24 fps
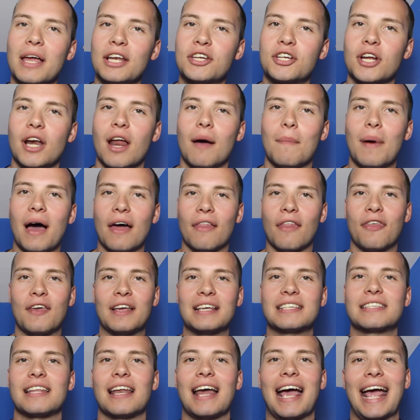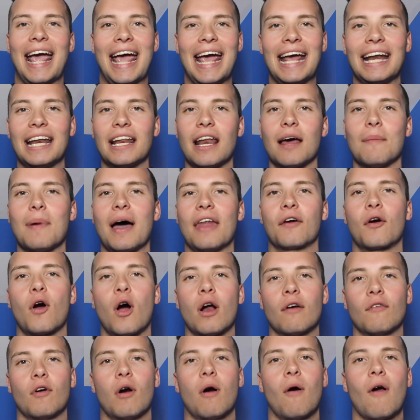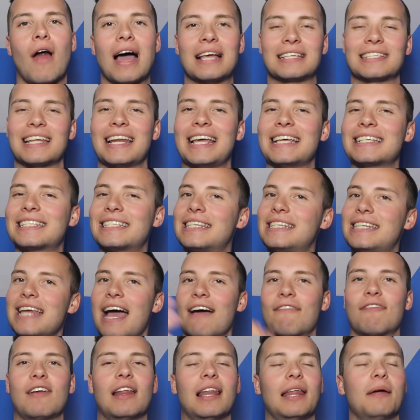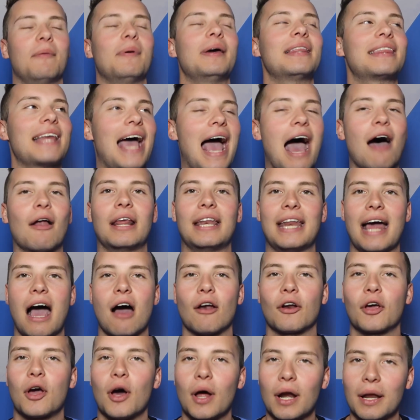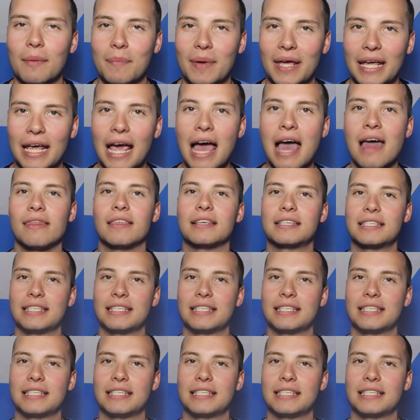mention about the things that I hated about the Carnival Horizon is definitely, without a doubt, gonna be the